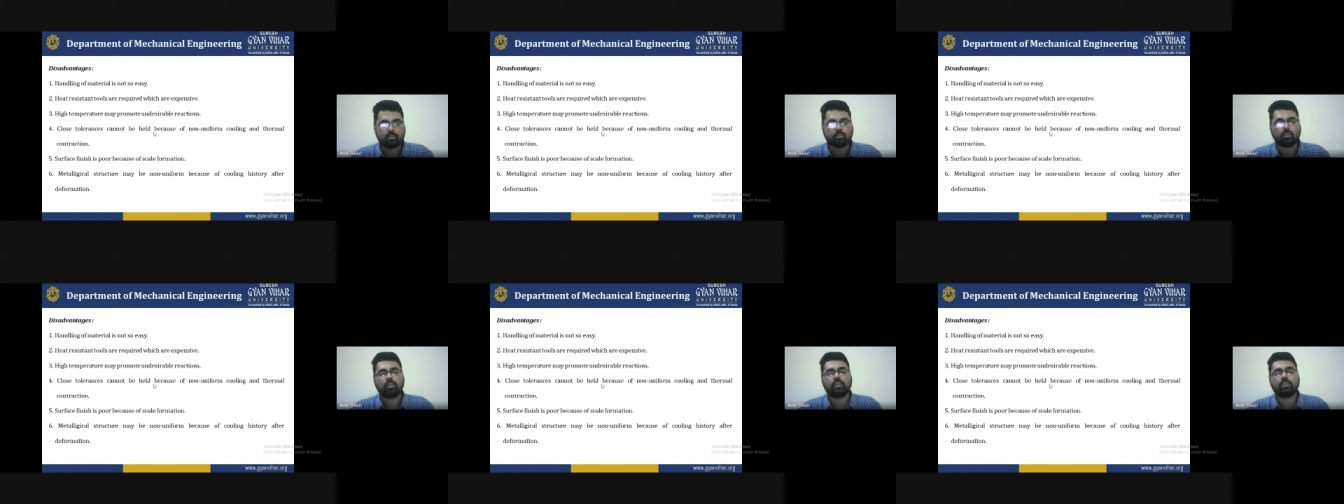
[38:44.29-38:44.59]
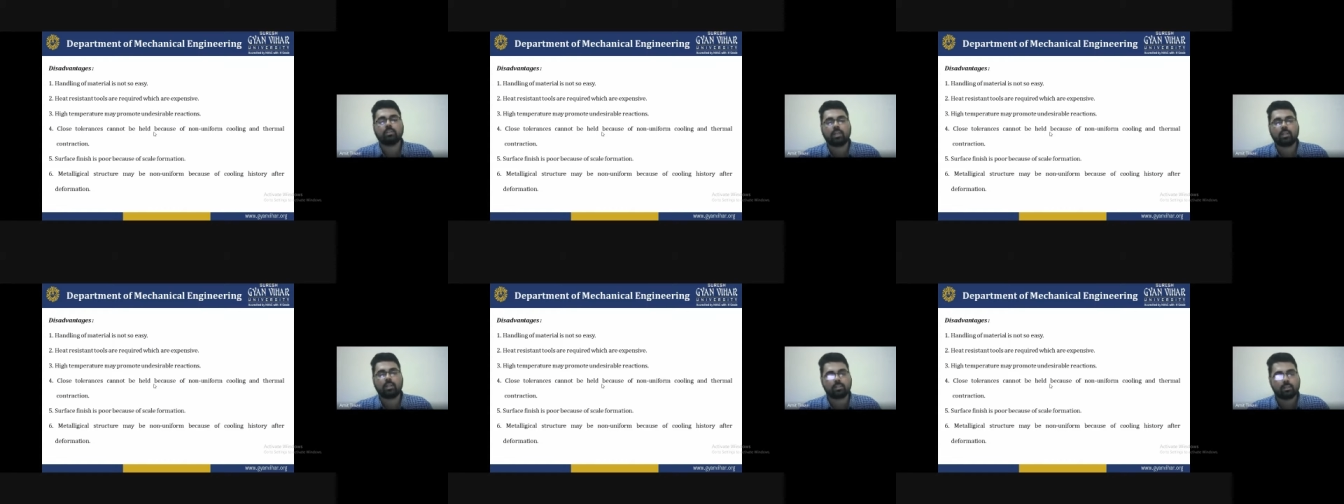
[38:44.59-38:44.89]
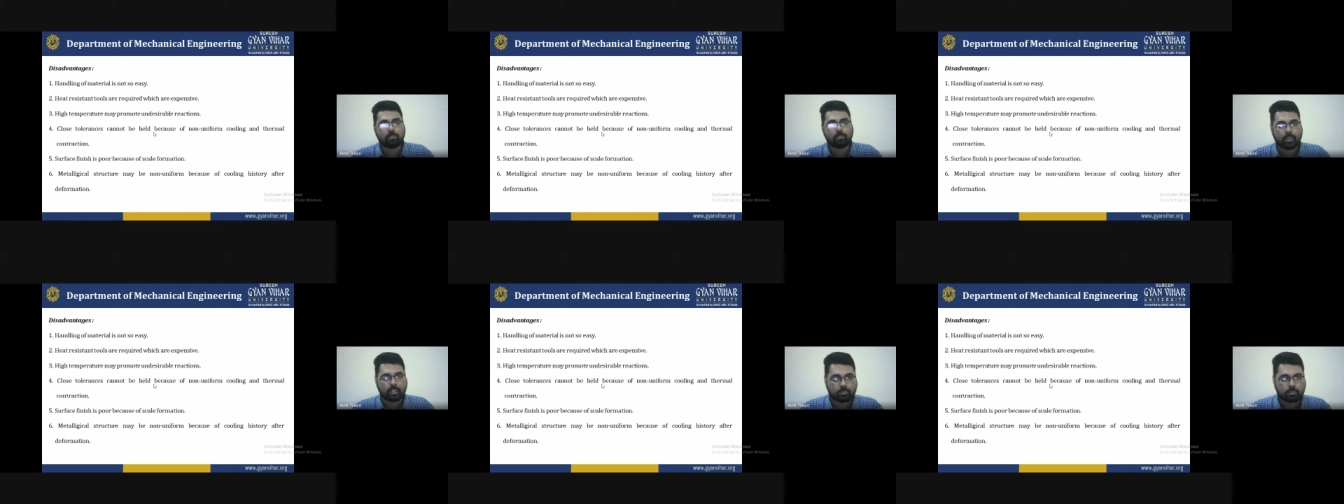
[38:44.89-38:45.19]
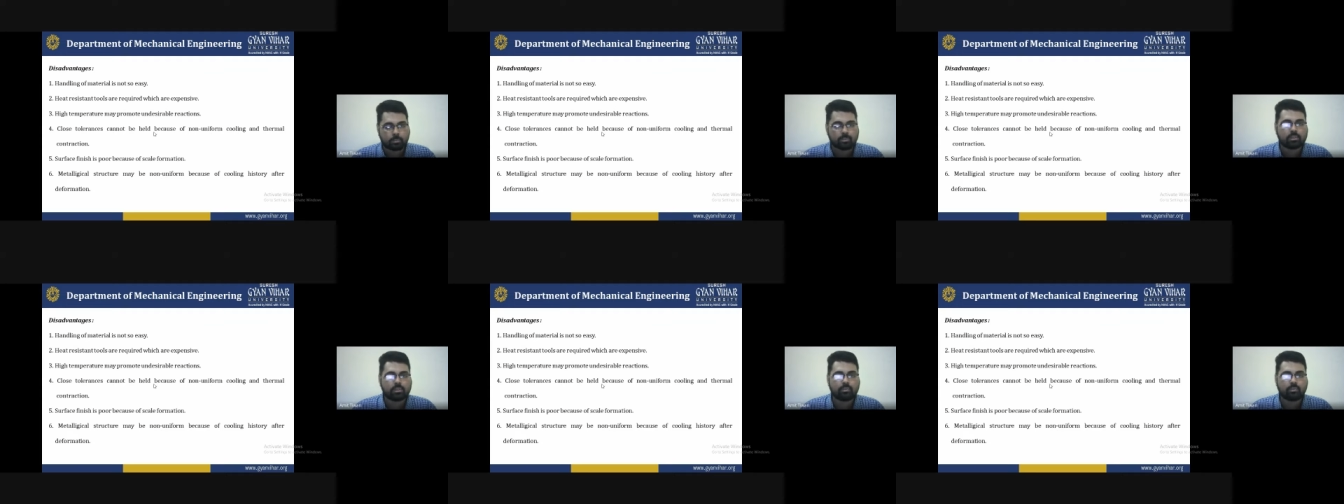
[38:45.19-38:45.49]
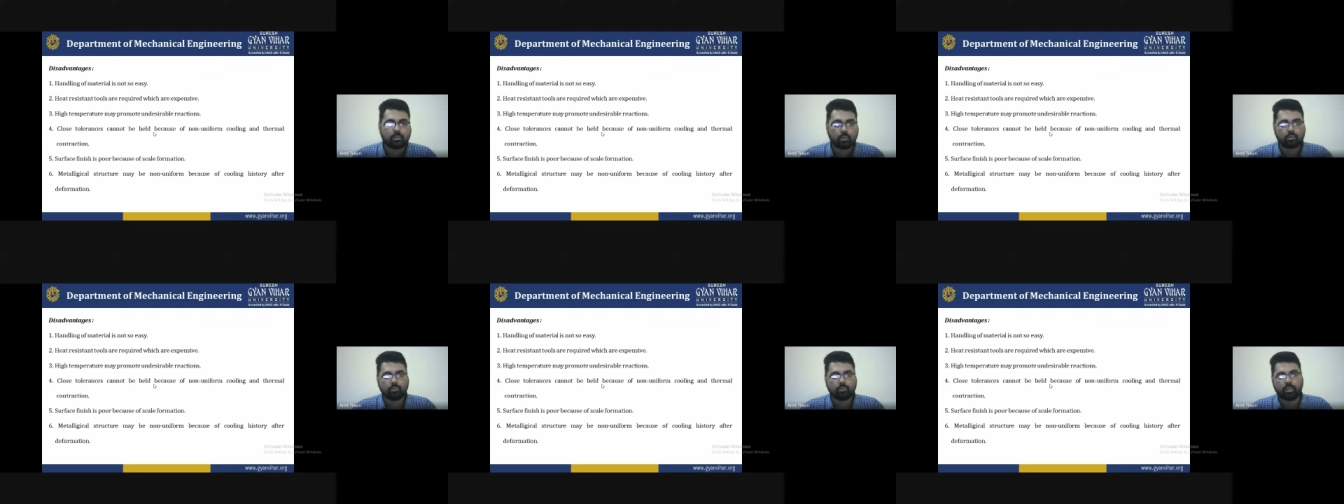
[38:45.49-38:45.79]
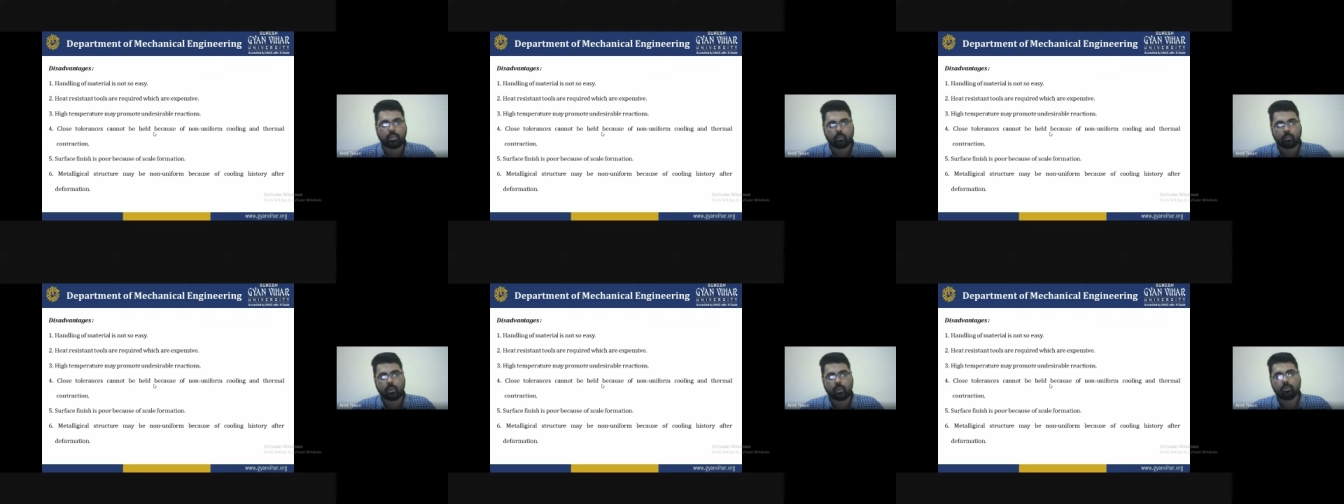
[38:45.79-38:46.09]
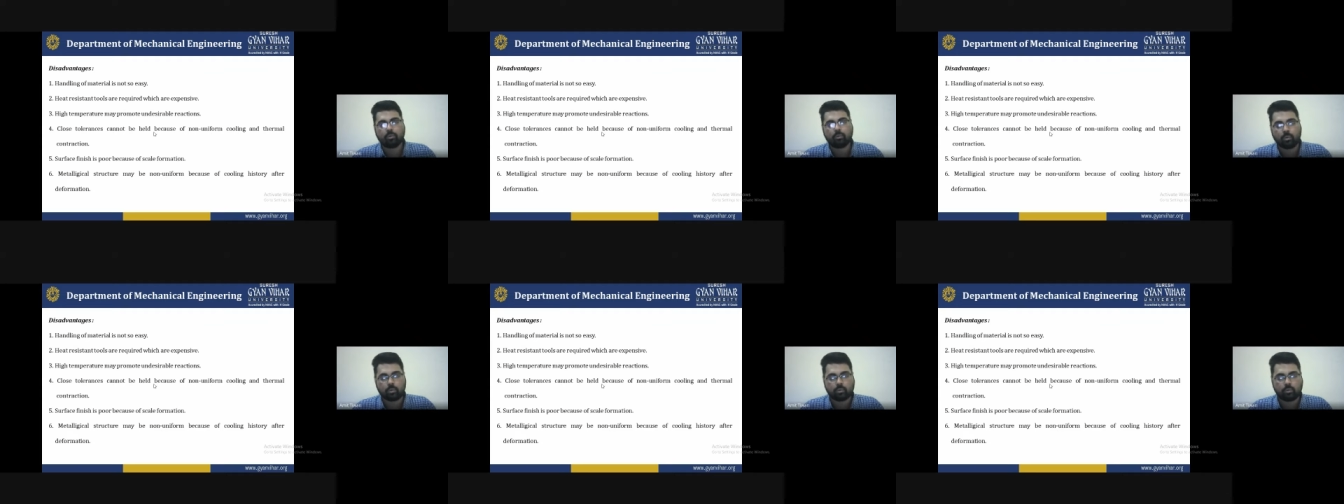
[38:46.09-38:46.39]
So these are some expensive tools
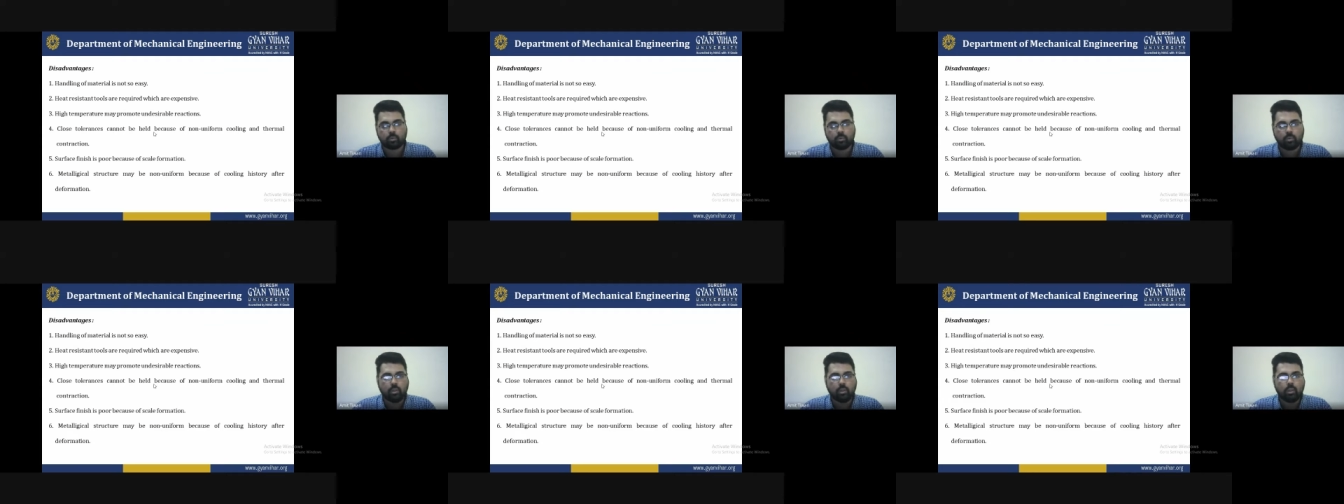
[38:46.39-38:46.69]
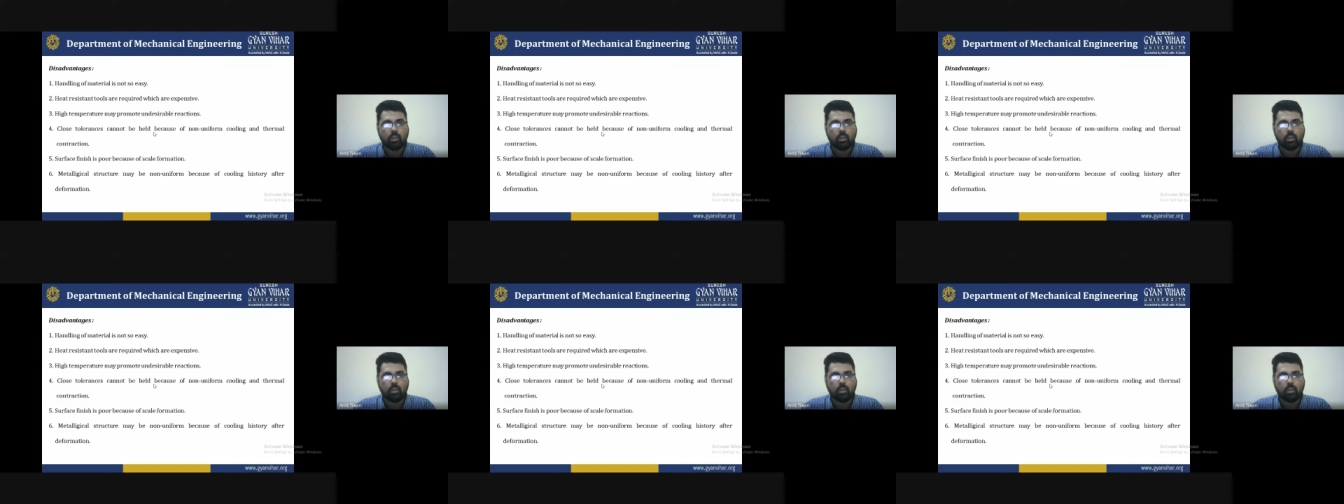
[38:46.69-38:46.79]
required for the